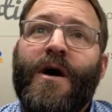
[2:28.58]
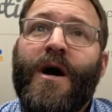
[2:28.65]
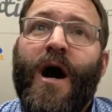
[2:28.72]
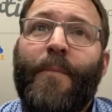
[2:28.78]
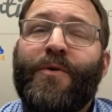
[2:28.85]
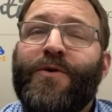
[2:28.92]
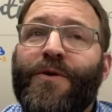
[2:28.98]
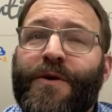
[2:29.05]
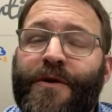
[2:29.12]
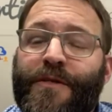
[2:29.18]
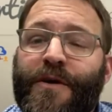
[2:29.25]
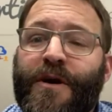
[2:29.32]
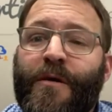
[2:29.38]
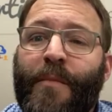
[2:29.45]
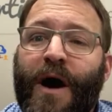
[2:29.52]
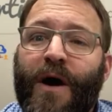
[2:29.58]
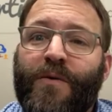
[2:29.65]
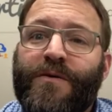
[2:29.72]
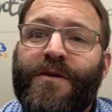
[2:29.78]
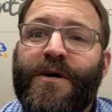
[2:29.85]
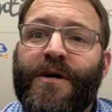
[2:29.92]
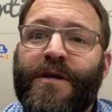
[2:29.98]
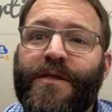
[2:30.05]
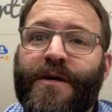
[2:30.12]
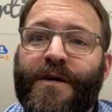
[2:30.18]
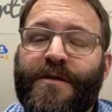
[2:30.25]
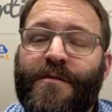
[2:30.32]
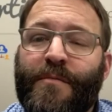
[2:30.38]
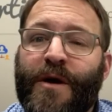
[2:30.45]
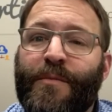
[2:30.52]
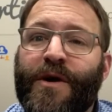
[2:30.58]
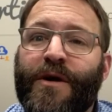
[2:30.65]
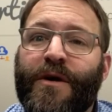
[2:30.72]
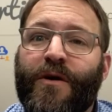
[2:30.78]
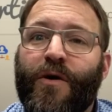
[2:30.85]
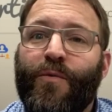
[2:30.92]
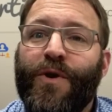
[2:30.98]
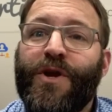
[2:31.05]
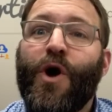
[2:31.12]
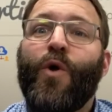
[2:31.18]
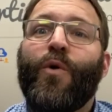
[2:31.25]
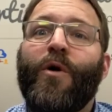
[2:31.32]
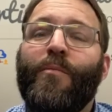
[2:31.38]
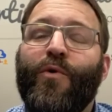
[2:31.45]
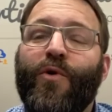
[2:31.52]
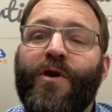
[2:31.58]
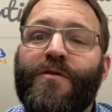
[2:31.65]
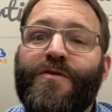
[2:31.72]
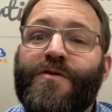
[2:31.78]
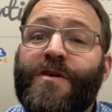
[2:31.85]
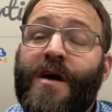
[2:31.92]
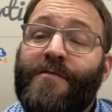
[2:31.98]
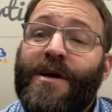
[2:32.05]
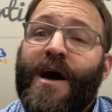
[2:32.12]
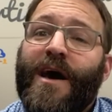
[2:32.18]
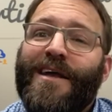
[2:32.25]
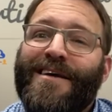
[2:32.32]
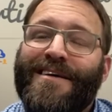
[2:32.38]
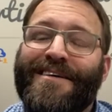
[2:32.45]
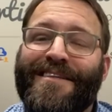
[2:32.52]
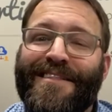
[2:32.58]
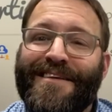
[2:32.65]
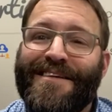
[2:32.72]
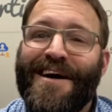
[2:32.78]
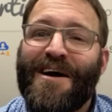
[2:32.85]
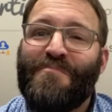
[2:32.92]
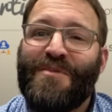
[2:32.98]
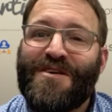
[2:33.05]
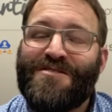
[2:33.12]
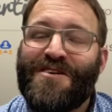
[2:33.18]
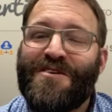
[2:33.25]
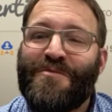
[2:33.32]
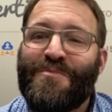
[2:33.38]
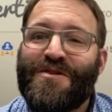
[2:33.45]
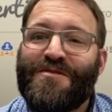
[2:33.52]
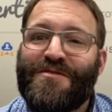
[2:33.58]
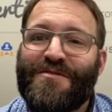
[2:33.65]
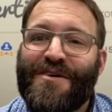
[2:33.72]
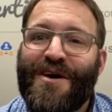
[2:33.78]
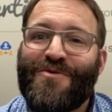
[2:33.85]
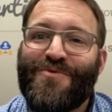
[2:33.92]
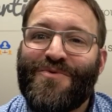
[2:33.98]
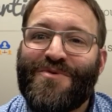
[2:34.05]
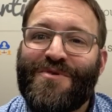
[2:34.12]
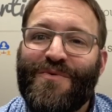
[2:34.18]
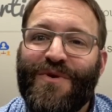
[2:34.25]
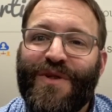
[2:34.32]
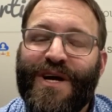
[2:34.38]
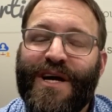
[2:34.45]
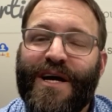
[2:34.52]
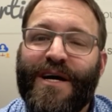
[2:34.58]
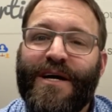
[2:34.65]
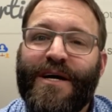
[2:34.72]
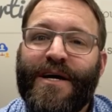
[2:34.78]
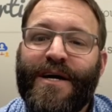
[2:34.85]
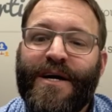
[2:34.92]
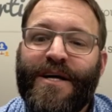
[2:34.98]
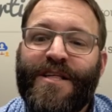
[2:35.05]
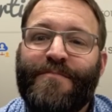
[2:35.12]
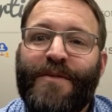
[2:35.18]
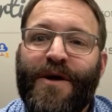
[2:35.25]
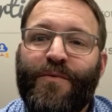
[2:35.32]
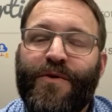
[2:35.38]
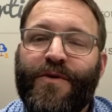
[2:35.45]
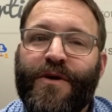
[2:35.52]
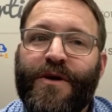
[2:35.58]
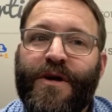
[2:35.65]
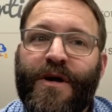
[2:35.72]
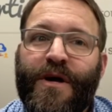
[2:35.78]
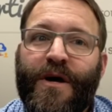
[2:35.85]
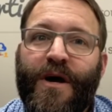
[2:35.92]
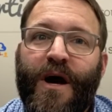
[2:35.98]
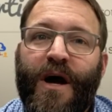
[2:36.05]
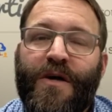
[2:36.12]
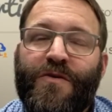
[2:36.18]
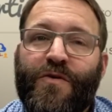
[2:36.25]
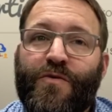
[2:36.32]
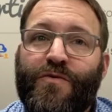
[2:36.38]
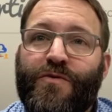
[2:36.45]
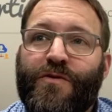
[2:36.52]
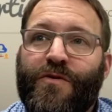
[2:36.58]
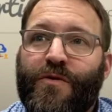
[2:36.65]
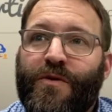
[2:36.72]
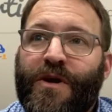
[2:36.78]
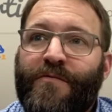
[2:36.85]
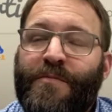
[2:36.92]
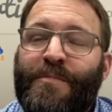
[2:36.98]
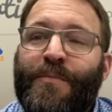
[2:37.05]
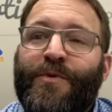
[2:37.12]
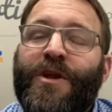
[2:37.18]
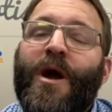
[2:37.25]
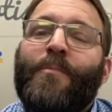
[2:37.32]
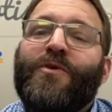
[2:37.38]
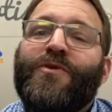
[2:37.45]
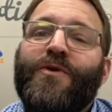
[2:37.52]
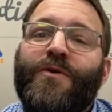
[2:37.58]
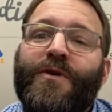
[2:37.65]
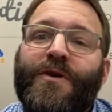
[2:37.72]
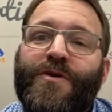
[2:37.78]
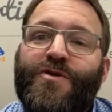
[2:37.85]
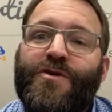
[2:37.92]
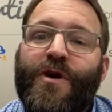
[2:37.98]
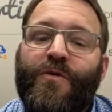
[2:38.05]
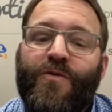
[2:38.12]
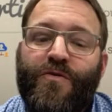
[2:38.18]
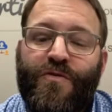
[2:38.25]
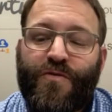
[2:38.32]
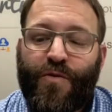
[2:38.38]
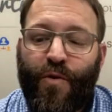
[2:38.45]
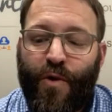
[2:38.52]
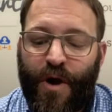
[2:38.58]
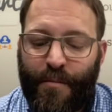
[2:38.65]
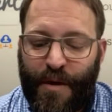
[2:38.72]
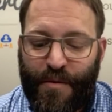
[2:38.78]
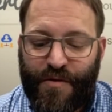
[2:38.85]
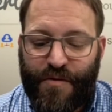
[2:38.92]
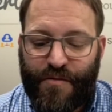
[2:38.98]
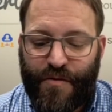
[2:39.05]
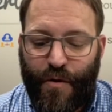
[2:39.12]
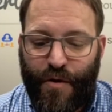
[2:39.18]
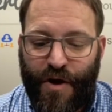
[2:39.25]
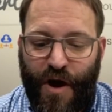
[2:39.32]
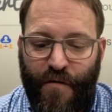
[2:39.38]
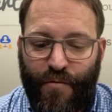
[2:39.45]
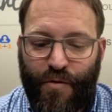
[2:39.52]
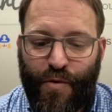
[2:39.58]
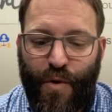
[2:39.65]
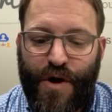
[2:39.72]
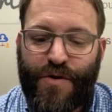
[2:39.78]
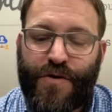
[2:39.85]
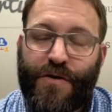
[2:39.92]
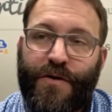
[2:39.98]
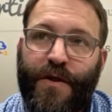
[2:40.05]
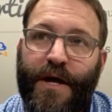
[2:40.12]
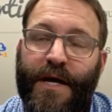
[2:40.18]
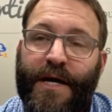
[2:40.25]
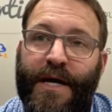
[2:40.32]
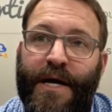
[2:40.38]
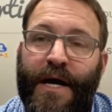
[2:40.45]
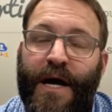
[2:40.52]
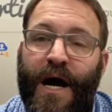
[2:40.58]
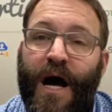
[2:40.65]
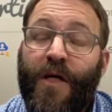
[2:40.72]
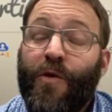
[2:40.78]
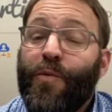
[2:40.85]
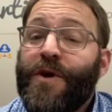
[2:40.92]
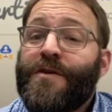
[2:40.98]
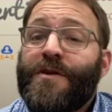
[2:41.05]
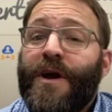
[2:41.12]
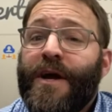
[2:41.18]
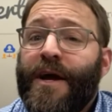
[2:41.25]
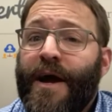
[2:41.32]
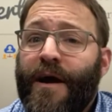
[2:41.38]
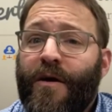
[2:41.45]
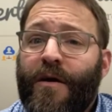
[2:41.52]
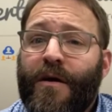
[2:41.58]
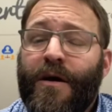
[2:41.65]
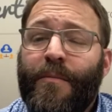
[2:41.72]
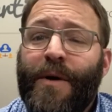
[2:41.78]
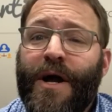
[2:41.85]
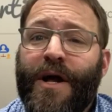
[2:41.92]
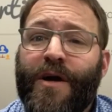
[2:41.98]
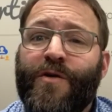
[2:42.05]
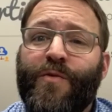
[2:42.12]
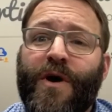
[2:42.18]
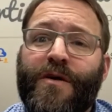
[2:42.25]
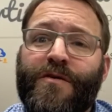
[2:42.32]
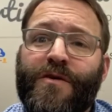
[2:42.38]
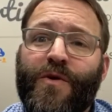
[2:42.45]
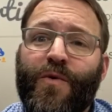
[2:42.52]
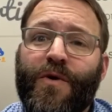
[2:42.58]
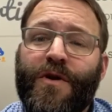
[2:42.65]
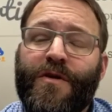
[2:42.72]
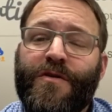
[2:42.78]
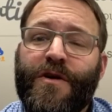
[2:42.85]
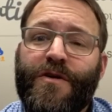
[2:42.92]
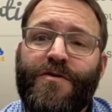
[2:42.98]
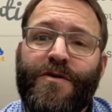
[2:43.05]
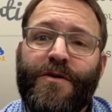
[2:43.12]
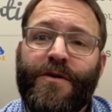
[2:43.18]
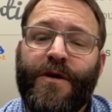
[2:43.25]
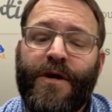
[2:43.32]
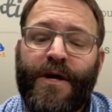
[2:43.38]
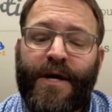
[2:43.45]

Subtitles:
opportunity to think about things that maybe we know are important, just haven't had the time based on our busy schedules to really spend with it. So giving people an opportunity to share their story, maybe starting off with questions like, the reason I care about XYZ organization.